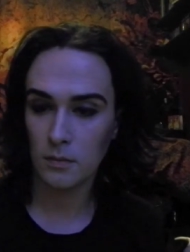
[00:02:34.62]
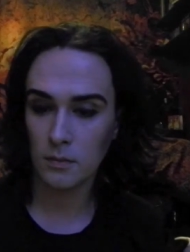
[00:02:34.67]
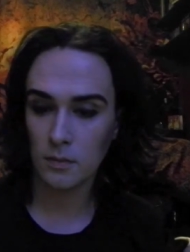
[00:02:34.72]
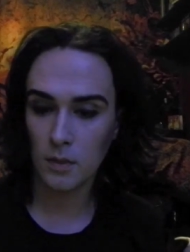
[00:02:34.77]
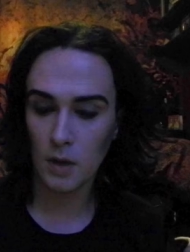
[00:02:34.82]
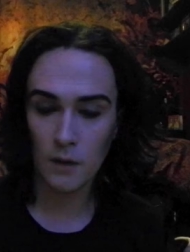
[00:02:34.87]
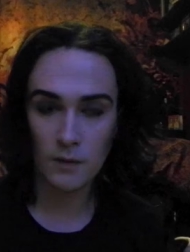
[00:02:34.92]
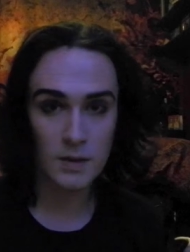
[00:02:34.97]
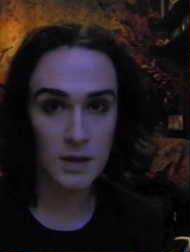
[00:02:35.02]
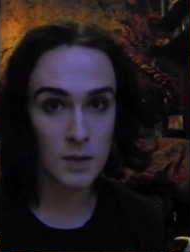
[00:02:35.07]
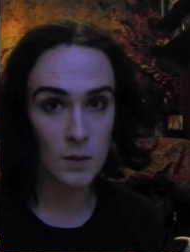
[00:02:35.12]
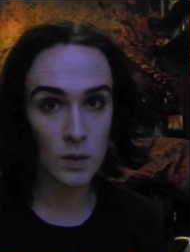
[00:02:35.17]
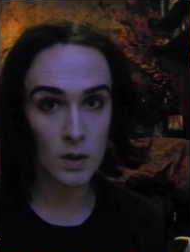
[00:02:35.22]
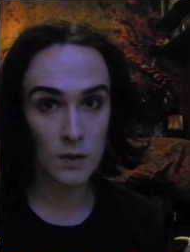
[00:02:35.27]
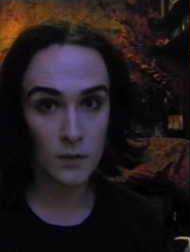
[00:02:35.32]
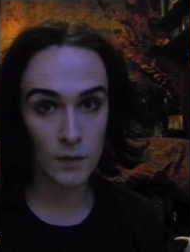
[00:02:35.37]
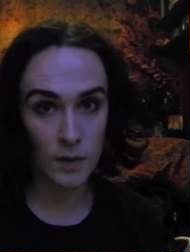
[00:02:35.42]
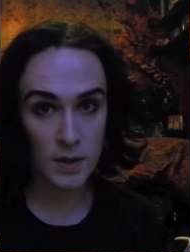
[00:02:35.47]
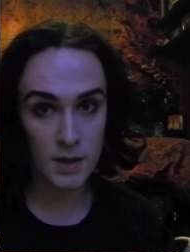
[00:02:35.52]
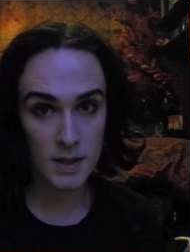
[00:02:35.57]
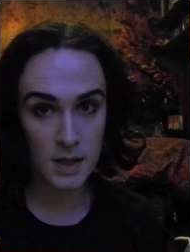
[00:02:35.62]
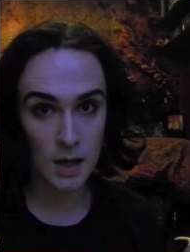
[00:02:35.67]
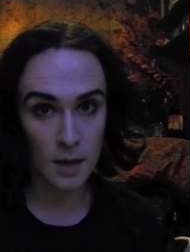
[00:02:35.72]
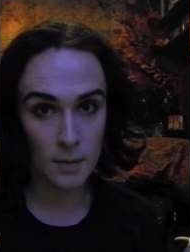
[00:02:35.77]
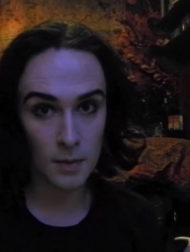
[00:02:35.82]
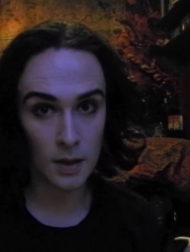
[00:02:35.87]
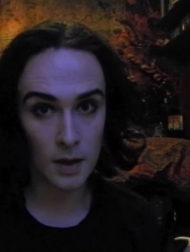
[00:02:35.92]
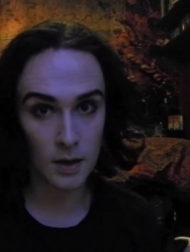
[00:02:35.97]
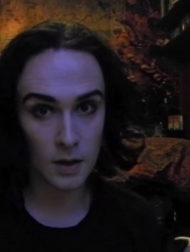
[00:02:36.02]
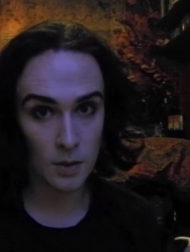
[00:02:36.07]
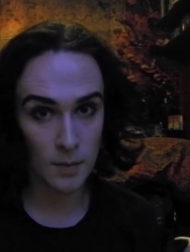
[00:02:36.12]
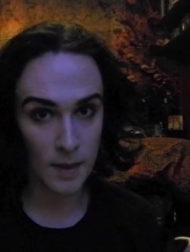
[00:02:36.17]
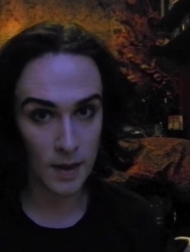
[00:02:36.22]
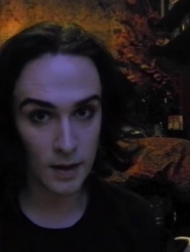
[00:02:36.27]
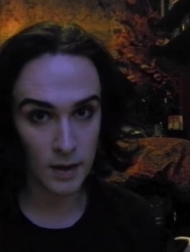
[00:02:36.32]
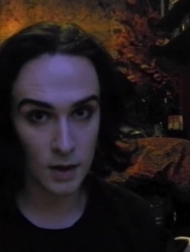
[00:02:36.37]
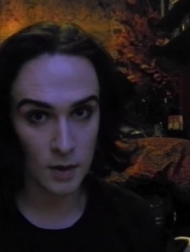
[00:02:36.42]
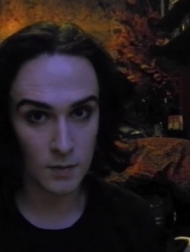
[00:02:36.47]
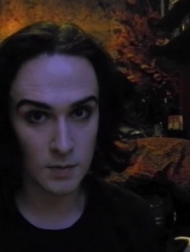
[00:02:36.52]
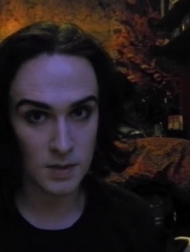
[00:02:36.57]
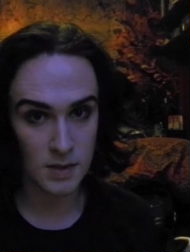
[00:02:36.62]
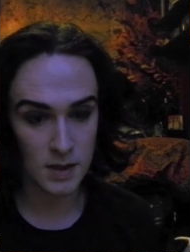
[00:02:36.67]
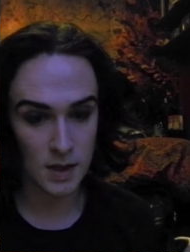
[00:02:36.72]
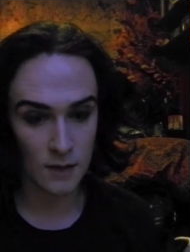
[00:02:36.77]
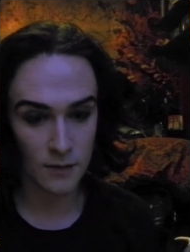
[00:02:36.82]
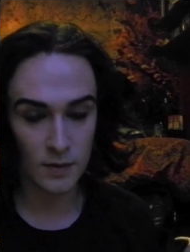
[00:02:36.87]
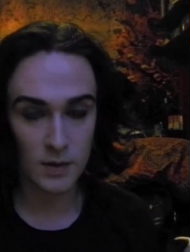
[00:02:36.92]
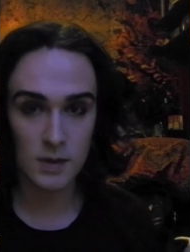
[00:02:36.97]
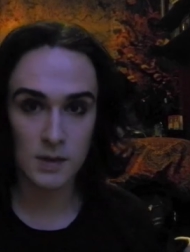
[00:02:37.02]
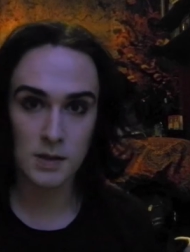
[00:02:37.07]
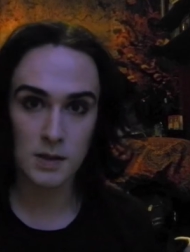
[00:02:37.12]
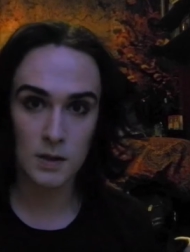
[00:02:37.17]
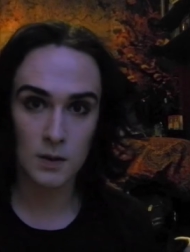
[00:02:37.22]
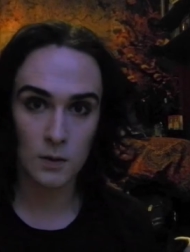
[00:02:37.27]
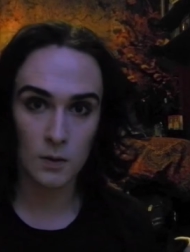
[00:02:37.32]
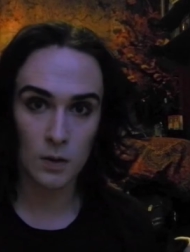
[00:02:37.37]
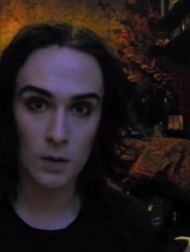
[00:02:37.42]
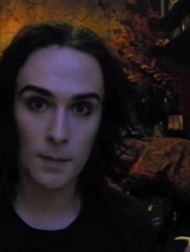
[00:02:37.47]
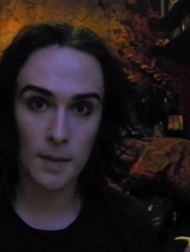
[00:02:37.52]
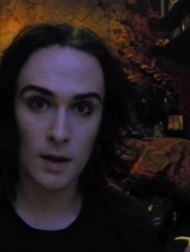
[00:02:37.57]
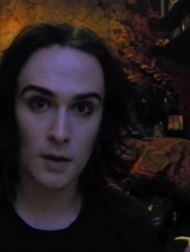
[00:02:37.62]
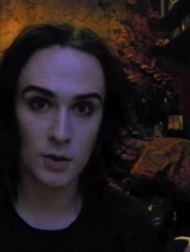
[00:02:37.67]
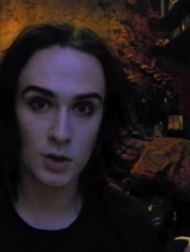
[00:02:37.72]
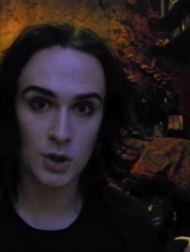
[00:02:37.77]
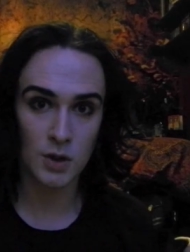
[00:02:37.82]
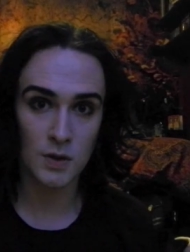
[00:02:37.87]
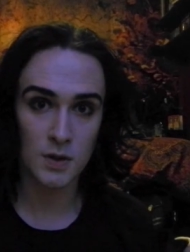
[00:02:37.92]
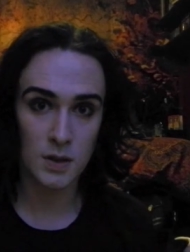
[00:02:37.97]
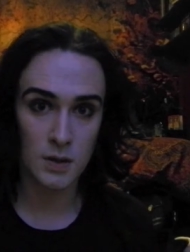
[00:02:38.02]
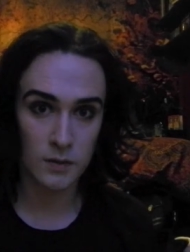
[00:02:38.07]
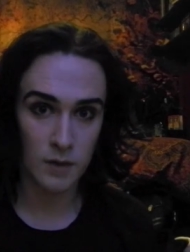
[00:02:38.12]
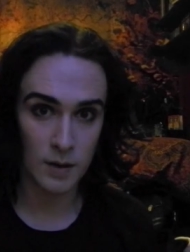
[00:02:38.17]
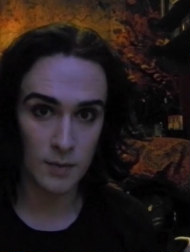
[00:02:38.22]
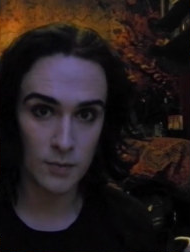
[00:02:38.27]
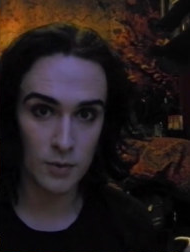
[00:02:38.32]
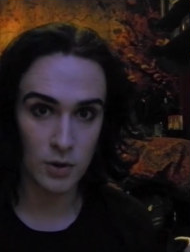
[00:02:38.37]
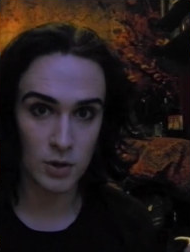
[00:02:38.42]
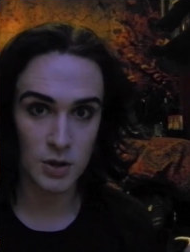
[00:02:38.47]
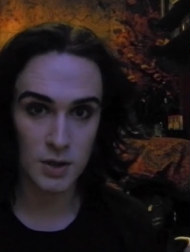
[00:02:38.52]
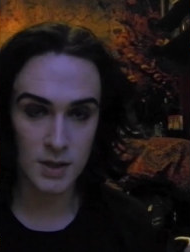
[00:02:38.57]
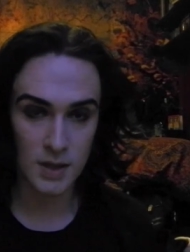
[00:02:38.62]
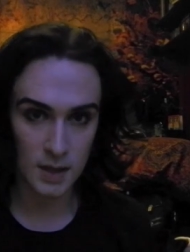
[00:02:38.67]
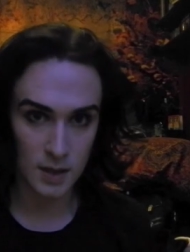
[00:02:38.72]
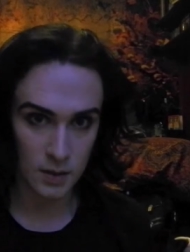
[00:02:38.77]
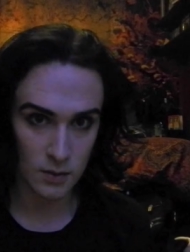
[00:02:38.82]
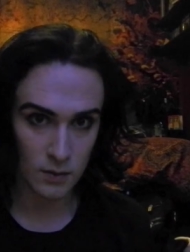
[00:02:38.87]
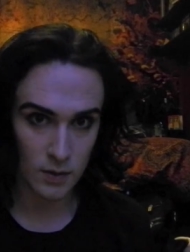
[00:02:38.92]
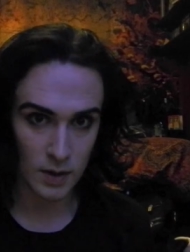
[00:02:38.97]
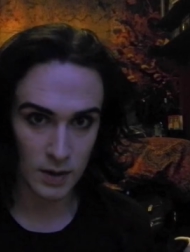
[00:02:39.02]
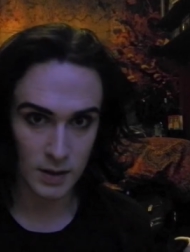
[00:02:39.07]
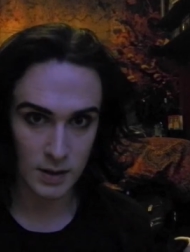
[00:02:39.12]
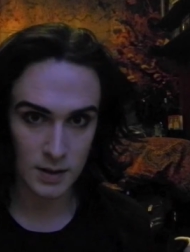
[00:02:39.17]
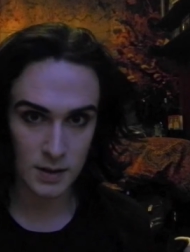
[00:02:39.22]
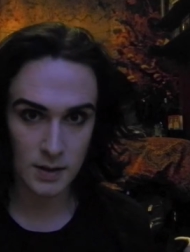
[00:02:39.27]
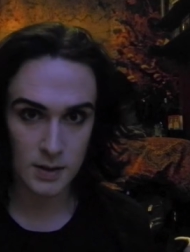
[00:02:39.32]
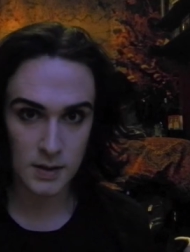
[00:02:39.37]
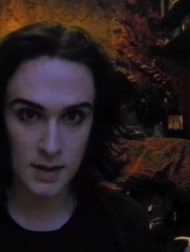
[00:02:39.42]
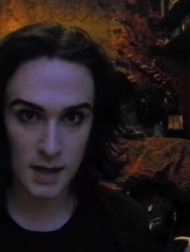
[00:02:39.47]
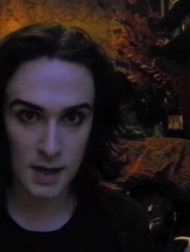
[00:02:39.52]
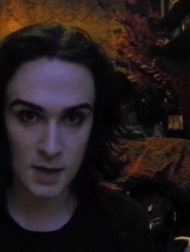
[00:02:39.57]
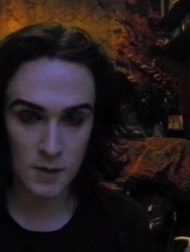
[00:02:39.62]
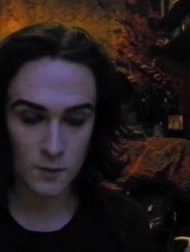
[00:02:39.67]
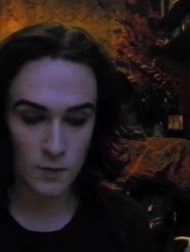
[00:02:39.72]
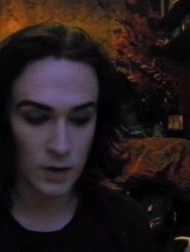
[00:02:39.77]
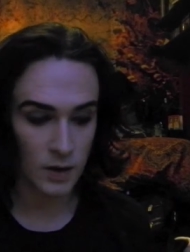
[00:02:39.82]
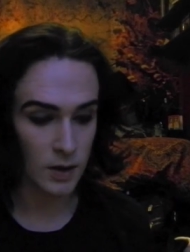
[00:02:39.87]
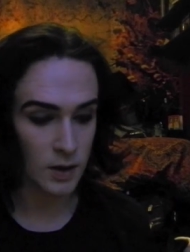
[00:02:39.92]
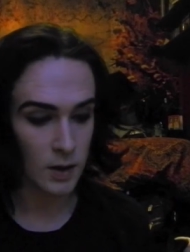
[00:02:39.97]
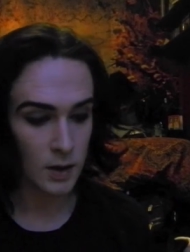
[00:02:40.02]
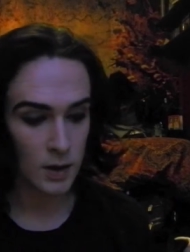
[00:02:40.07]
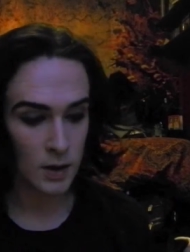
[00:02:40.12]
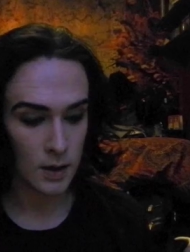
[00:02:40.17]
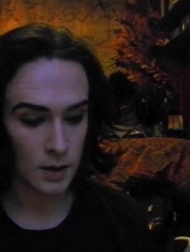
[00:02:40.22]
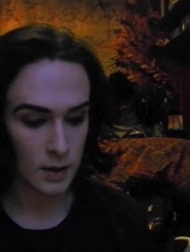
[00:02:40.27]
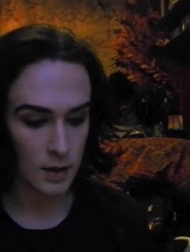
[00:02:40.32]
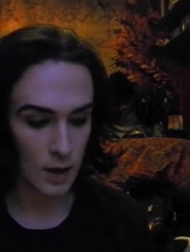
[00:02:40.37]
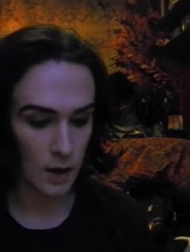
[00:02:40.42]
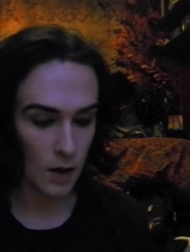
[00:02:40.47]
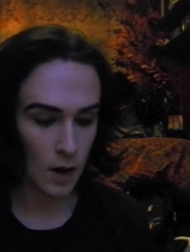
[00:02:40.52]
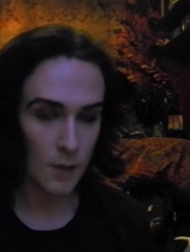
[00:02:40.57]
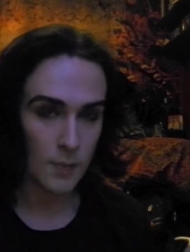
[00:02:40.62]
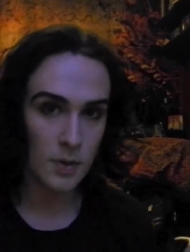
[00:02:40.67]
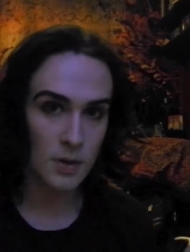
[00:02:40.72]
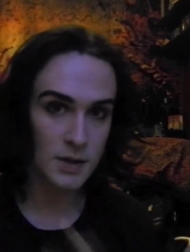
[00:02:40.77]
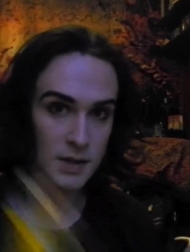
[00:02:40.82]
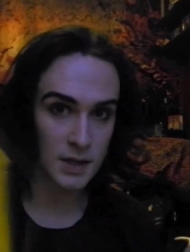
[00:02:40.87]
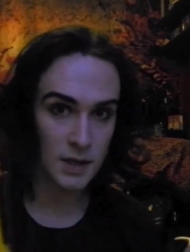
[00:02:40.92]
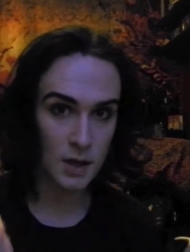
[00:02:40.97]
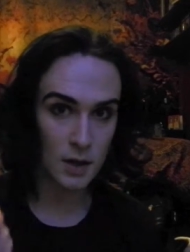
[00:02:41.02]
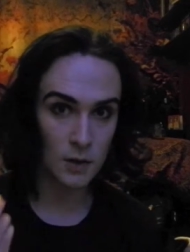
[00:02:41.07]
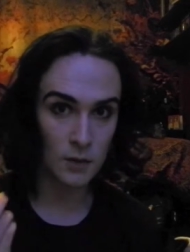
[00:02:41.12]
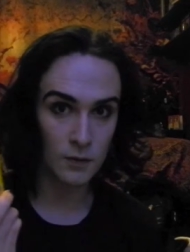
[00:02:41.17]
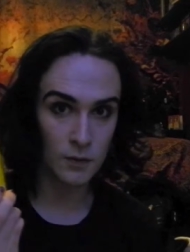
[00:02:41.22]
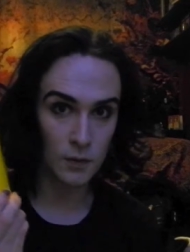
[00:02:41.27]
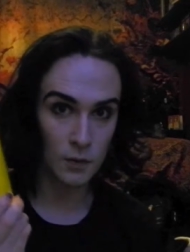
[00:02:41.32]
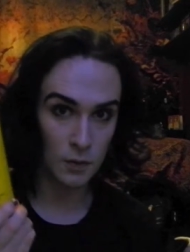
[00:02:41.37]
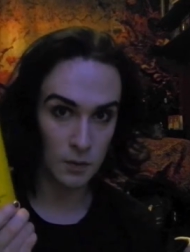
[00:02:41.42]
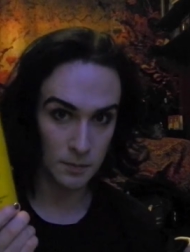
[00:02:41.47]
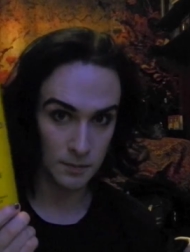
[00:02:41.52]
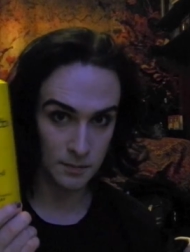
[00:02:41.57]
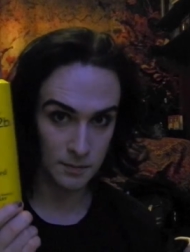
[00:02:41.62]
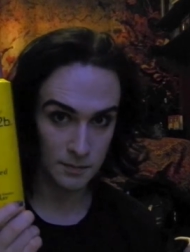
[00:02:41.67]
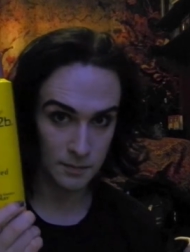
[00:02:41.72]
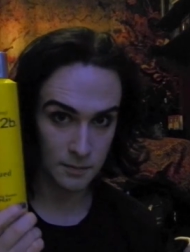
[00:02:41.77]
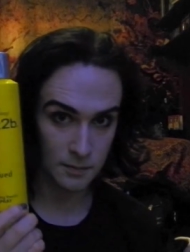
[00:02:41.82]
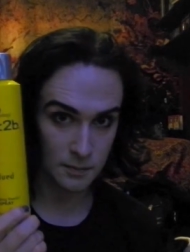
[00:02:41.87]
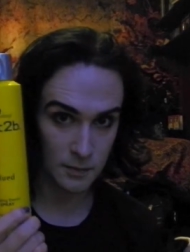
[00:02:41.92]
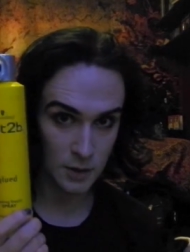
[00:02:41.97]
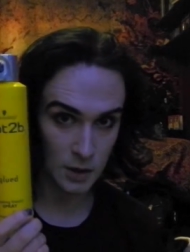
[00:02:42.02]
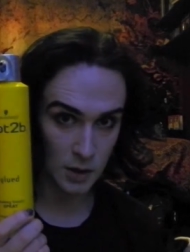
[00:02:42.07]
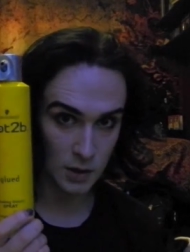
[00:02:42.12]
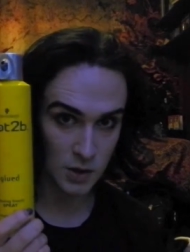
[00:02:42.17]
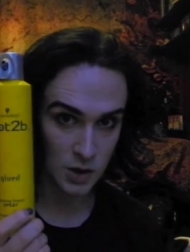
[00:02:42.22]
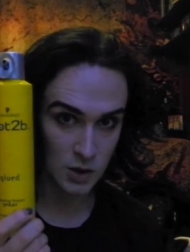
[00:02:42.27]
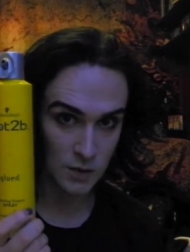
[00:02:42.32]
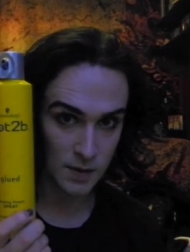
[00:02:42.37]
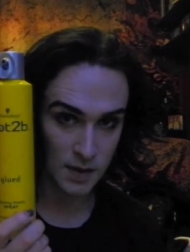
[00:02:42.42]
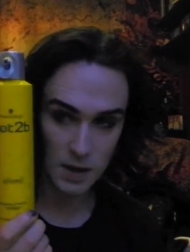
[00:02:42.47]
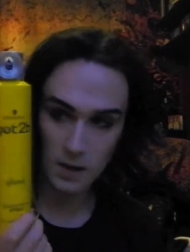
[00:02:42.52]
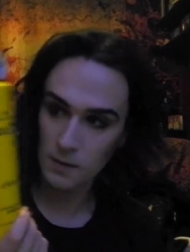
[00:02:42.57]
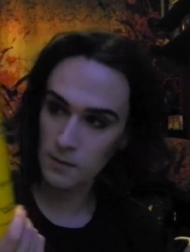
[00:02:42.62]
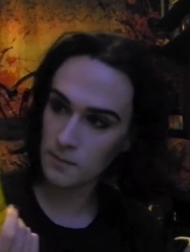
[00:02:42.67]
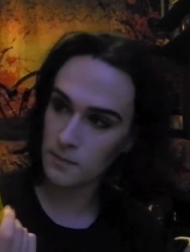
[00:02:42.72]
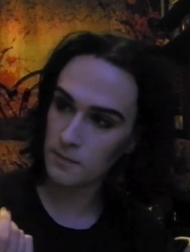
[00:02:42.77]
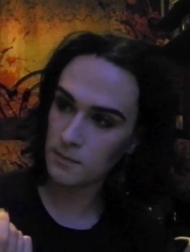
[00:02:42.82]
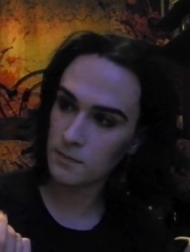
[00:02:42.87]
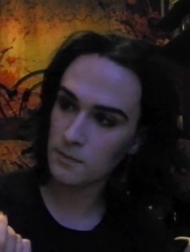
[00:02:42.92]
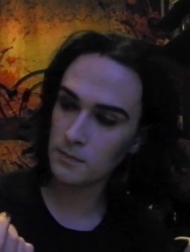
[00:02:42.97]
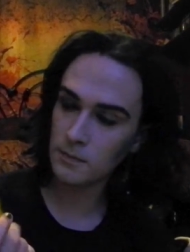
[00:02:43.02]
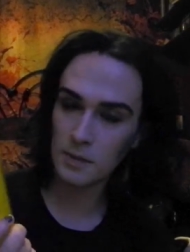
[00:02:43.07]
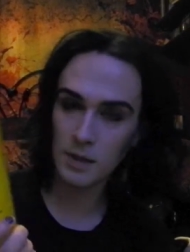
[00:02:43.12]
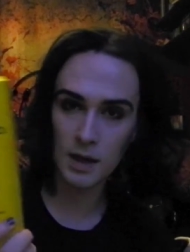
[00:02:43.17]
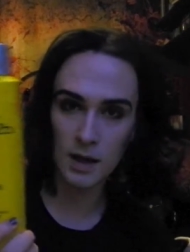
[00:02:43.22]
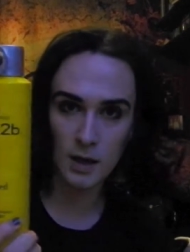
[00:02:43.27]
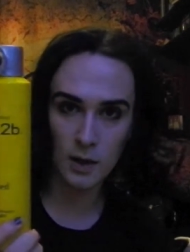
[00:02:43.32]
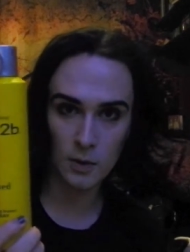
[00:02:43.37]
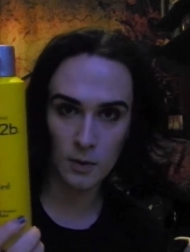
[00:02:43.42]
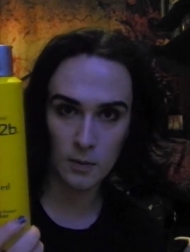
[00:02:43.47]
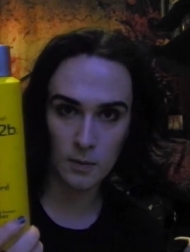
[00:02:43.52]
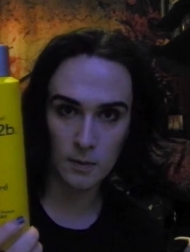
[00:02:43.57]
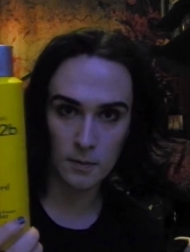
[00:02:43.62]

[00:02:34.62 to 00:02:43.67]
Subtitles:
obviously when you first start applying the backcomb stuff, it's all about choosing the right brushes and the right hairspray. Now I personally go for Got2b, the yellow